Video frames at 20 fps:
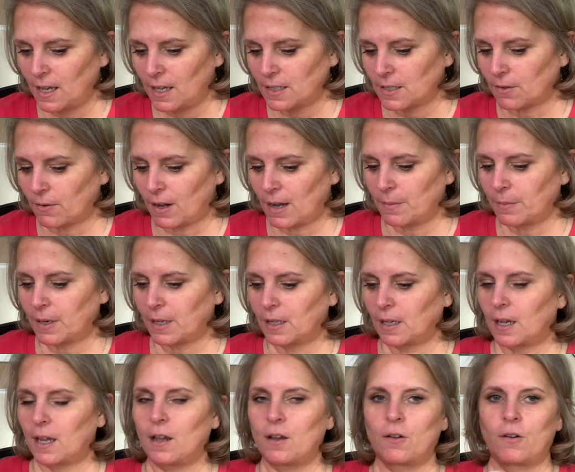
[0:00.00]
So I'm going
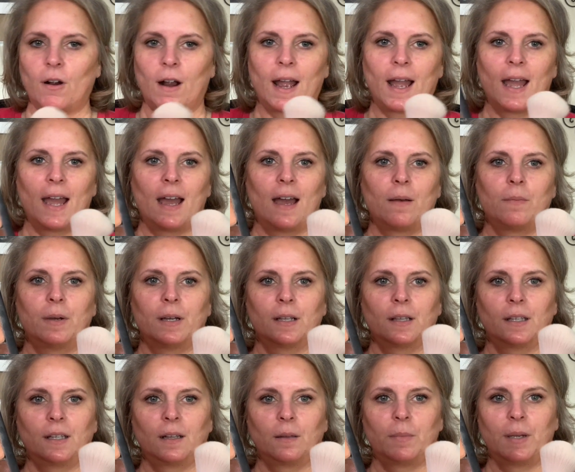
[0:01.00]
to go grab a
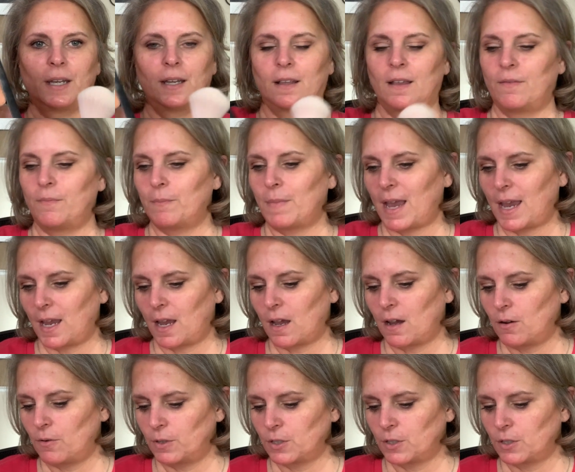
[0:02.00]
little bit of Mango,